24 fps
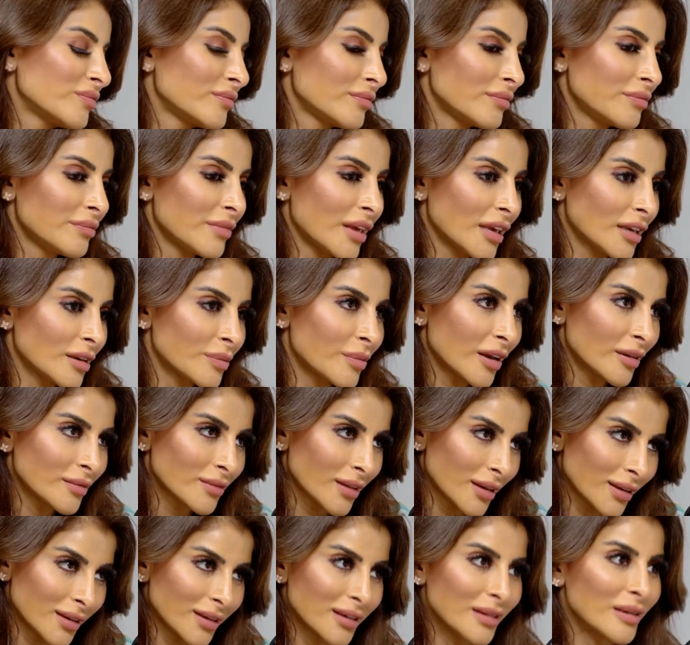make
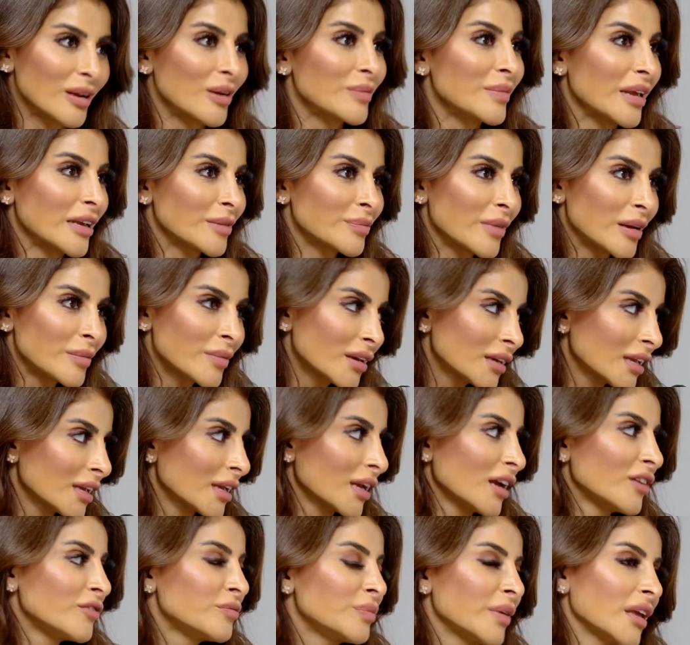my money
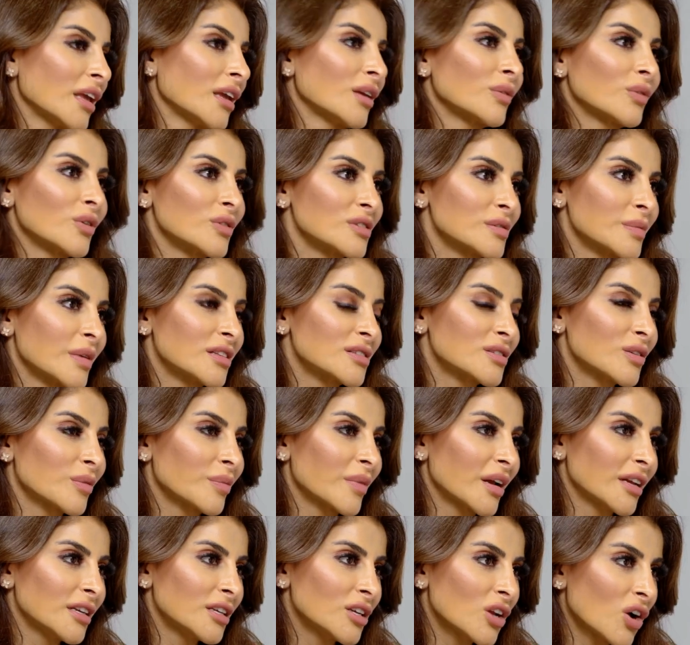of being Rosemin. So
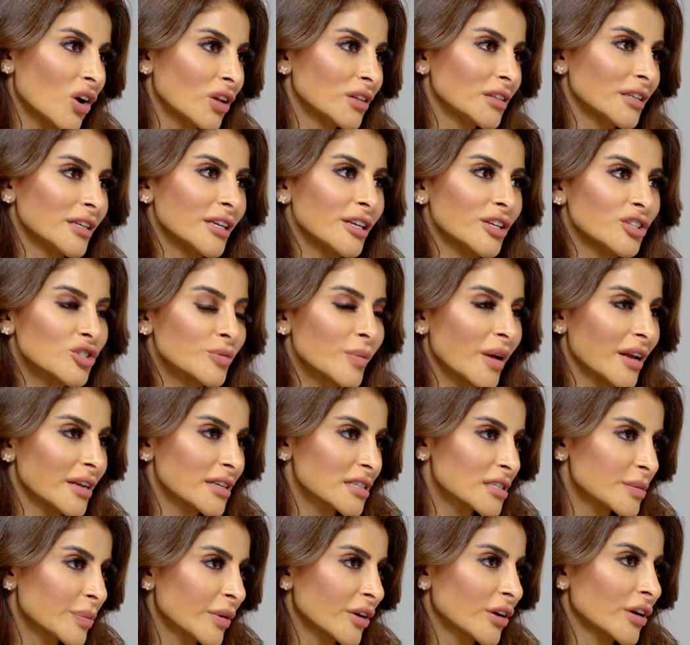my knowledge, my
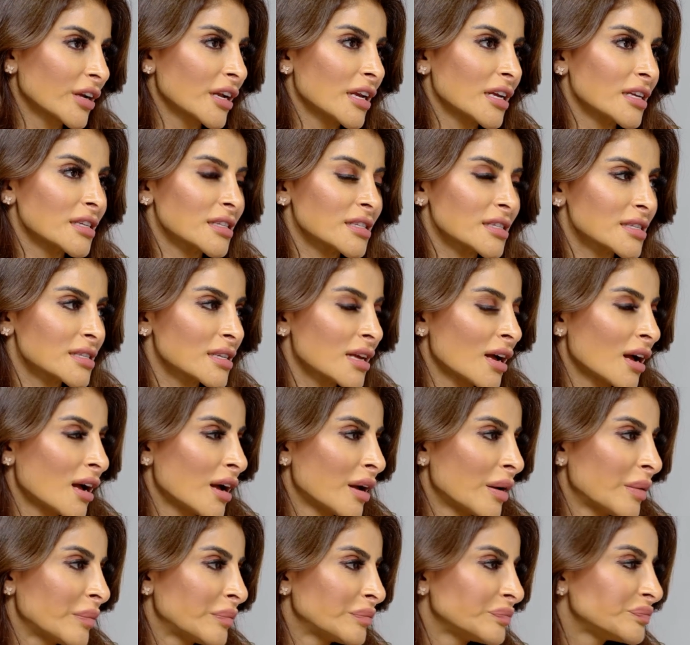experience,
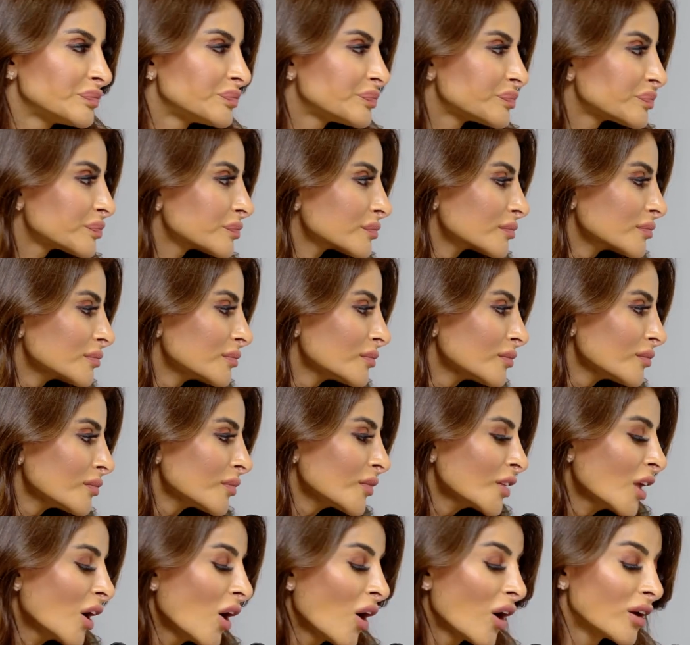
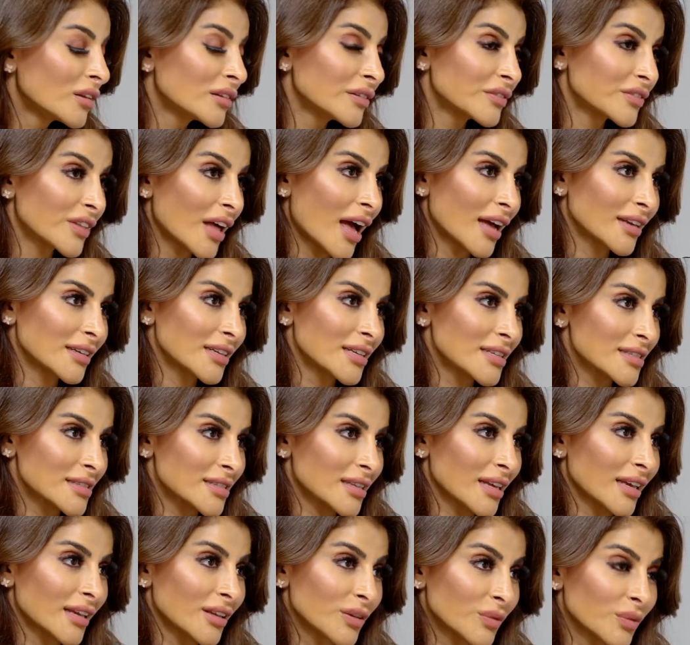all of that is
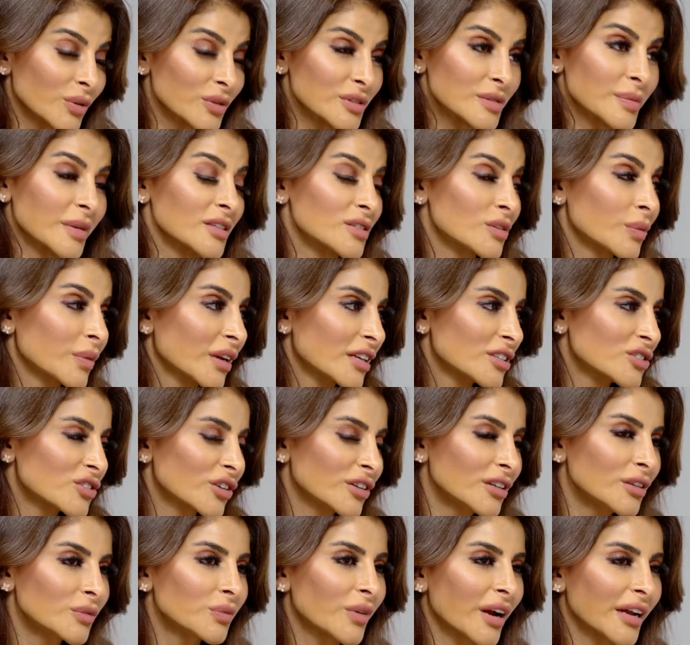Rosemin. So when I
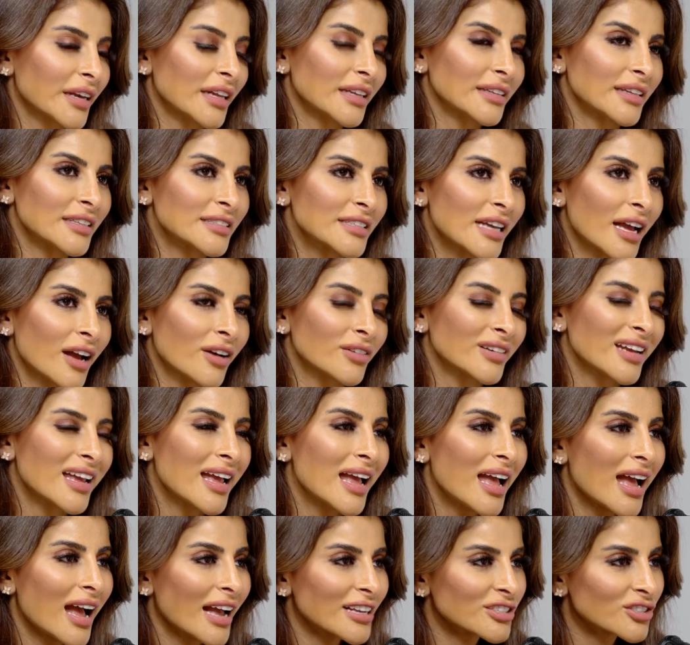started writing that down,
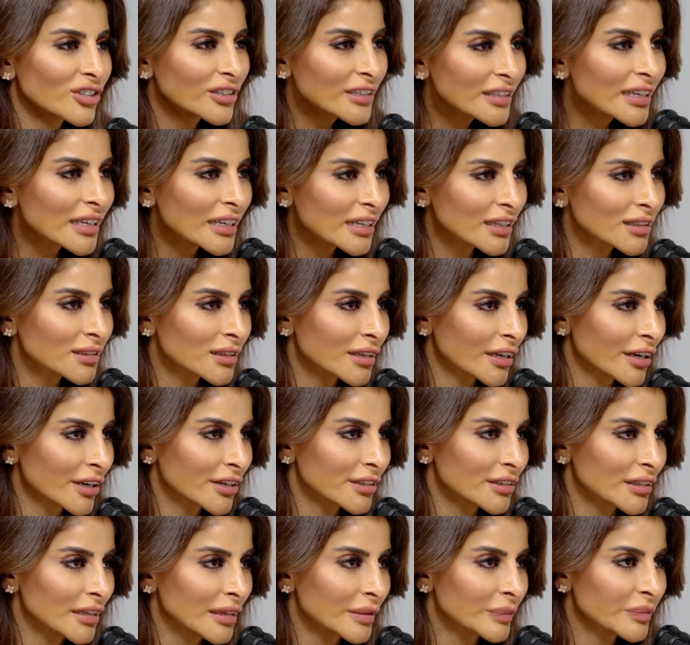I started getting
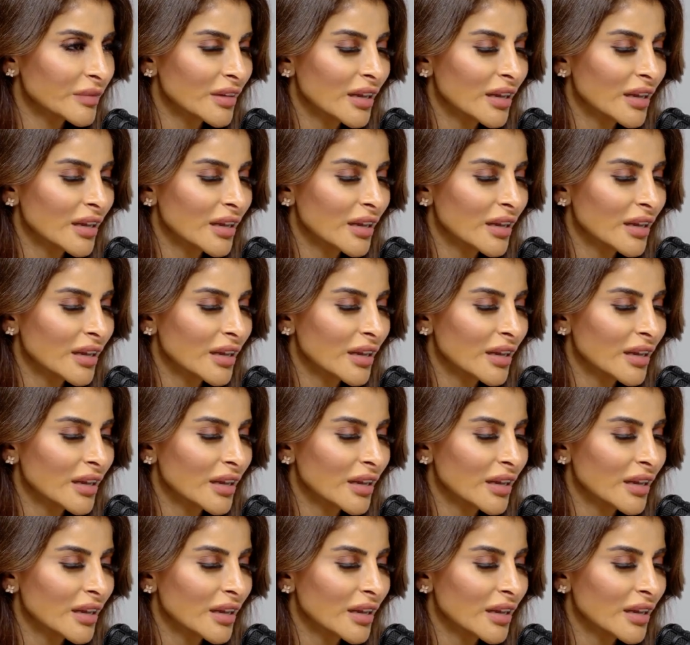clarity.